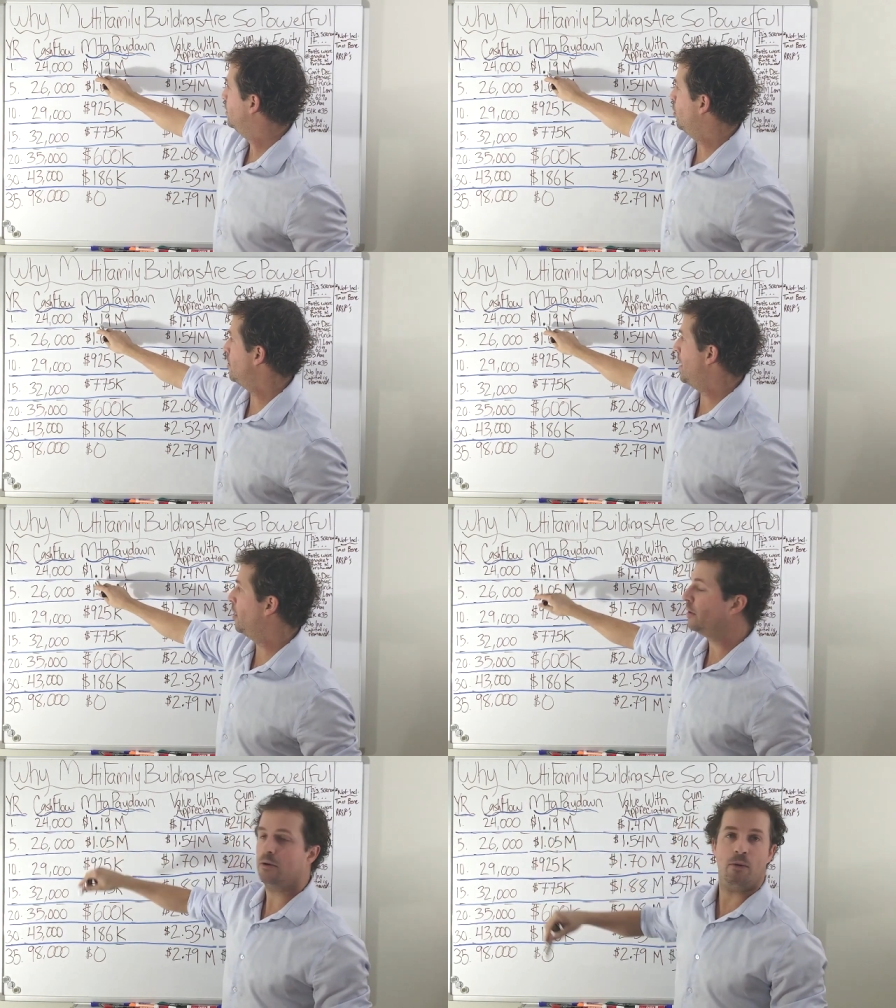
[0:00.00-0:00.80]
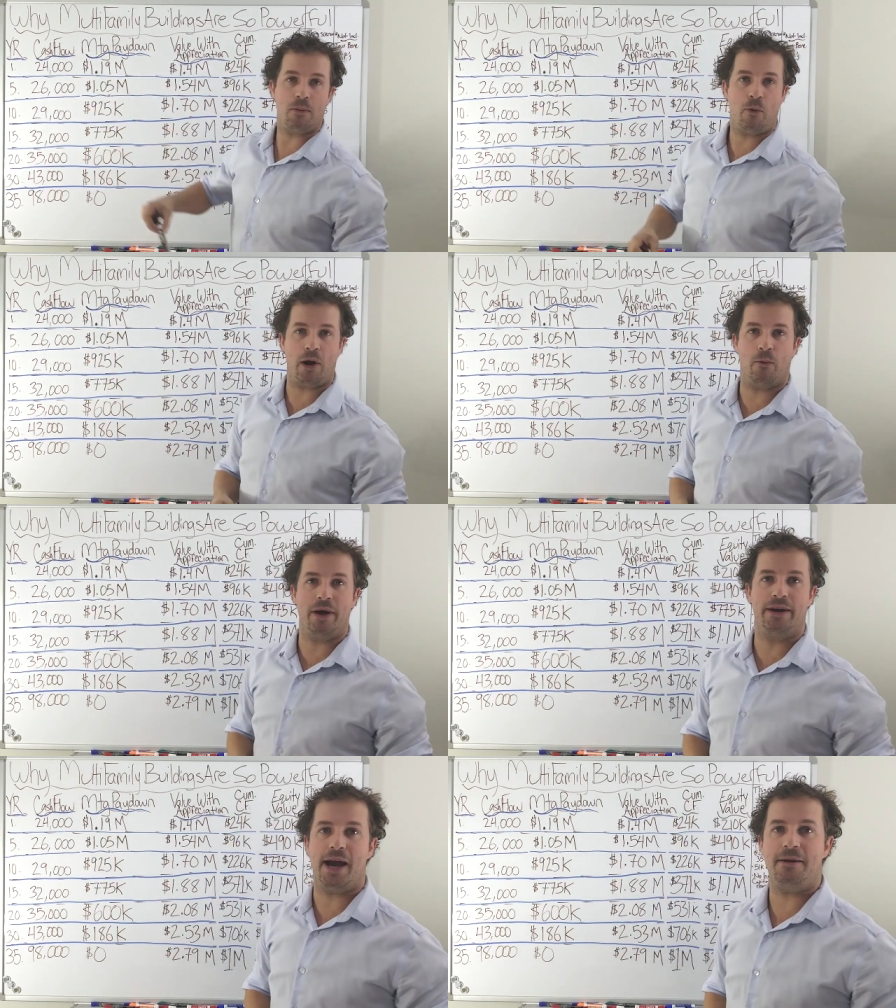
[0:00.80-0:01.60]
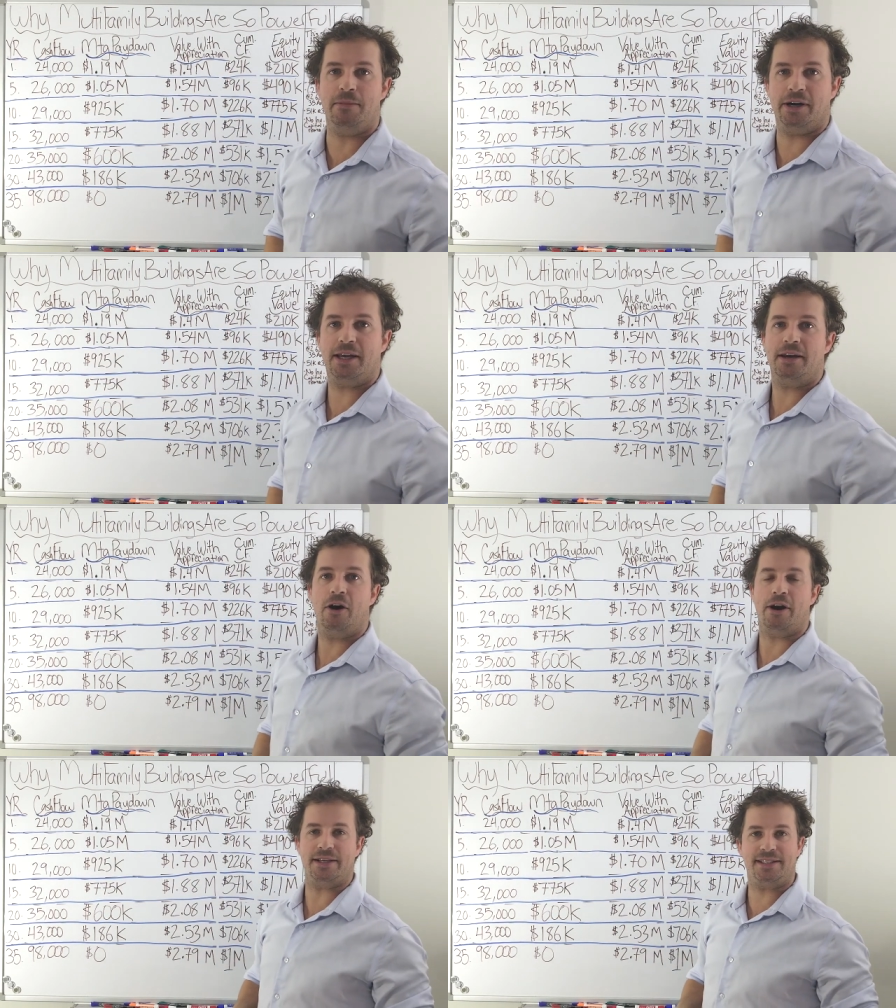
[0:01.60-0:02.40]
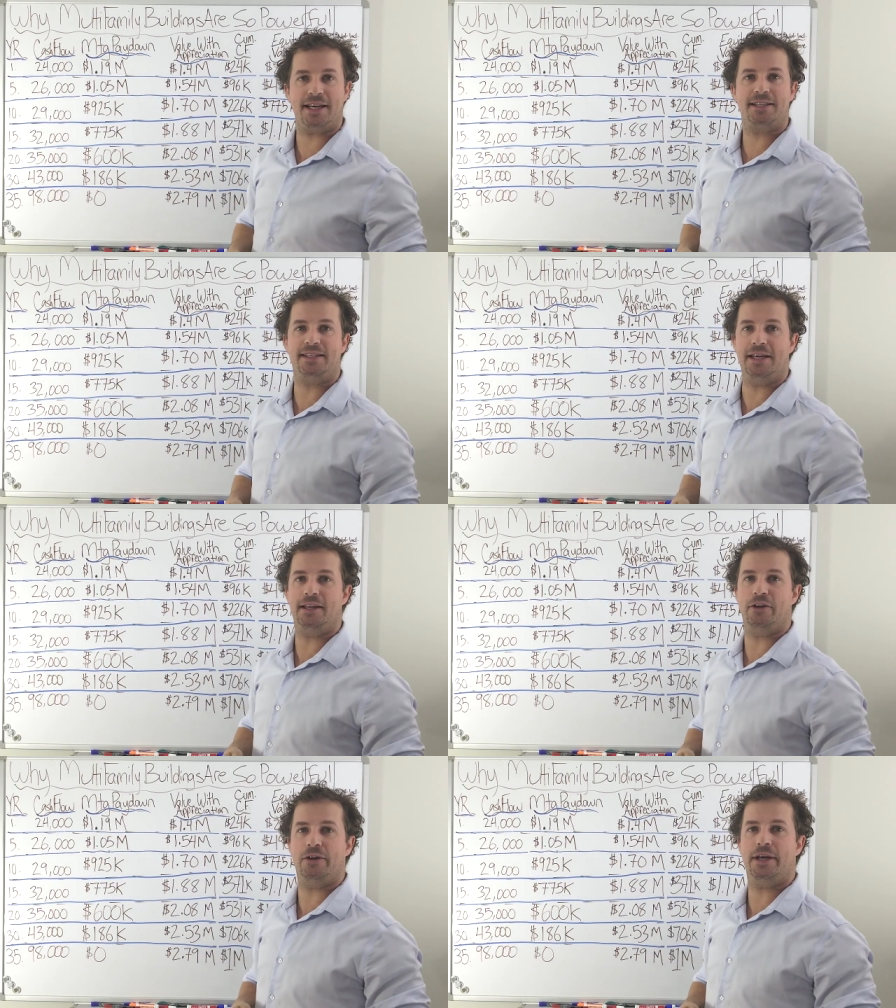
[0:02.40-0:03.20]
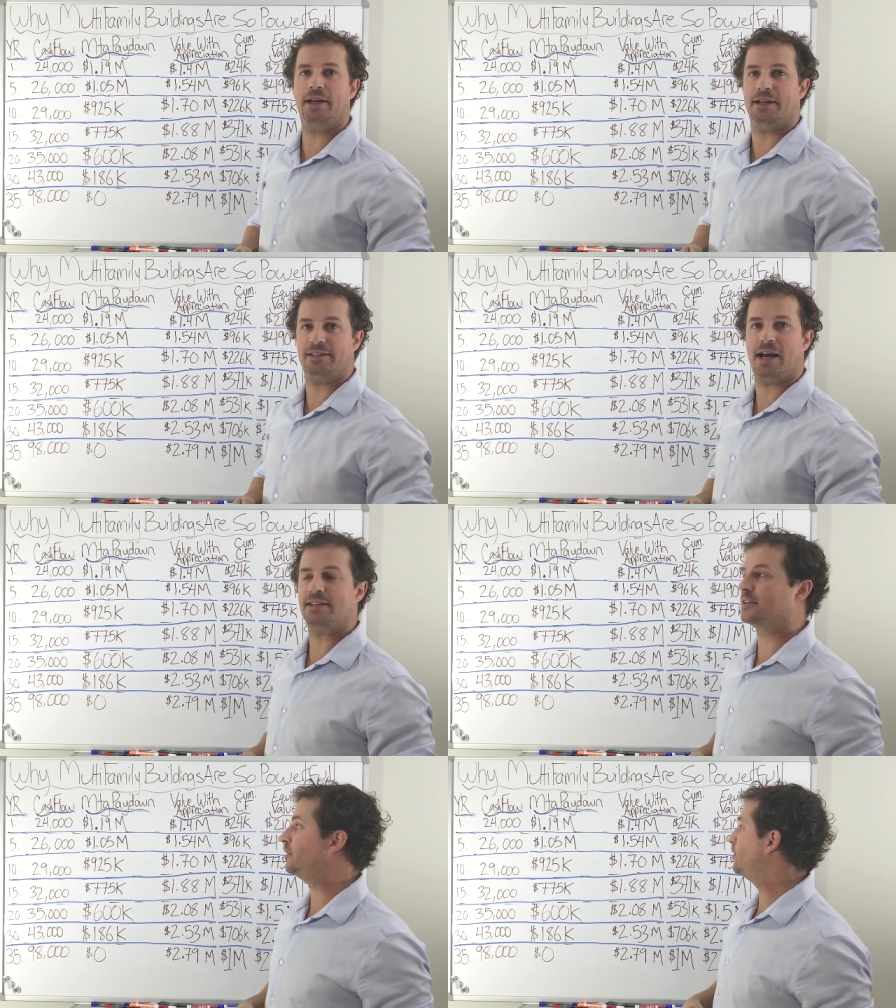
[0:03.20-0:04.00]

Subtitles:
loan amount, 1.19 million on a 16 unit in Saskatoon,